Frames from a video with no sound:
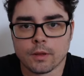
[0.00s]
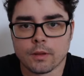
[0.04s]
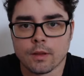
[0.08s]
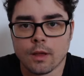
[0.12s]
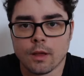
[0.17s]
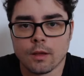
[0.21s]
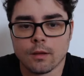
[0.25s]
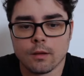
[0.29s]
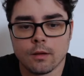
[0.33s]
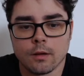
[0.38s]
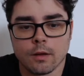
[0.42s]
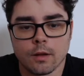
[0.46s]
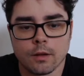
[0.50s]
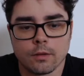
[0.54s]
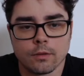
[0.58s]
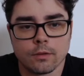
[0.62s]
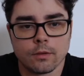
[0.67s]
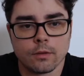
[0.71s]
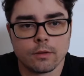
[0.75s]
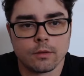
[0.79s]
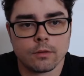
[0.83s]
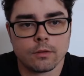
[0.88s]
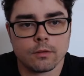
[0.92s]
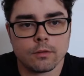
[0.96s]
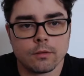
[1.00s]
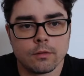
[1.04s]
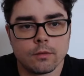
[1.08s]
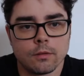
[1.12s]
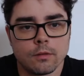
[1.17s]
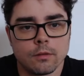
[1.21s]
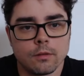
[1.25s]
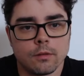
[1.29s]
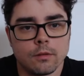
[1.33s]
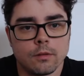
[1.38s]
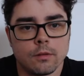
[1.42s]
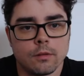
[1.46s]
like that. Okay, so
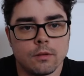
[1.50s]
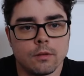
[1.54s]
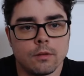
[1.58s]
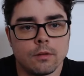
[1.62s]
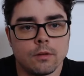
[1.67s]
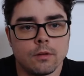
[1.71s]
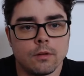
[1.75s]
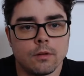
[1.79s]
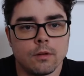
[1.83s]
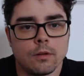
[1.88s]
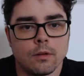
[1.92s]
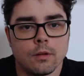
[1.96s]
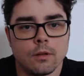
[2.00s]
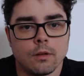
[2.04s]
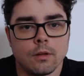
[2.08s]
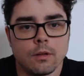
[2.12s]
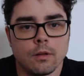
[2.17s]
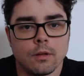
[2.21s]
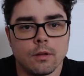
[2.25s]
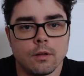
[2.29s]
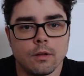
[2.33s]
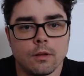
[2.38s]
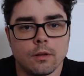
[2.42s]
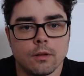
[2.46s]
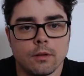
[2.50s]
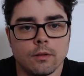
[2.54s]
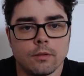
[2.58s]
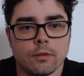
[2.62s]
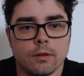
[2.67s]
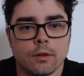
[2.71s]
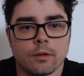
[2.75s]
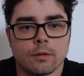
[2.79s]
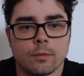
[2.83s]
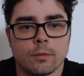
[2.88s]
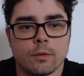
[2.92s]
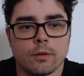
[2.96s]
I
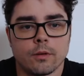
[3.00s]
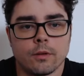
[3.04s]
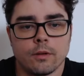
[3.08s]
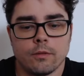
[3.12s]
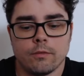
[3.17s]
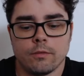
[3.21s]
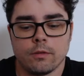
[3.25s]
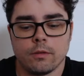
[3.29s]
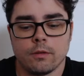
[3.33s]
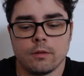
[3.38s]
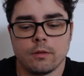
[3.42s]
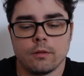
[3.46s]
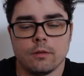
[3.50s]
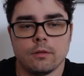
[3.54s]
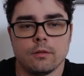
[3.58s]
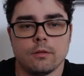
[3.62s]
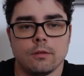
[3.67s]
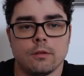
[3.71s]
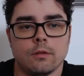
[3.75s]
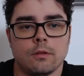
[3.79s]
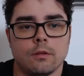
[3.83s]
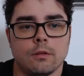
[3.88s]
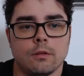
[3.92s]
use export default.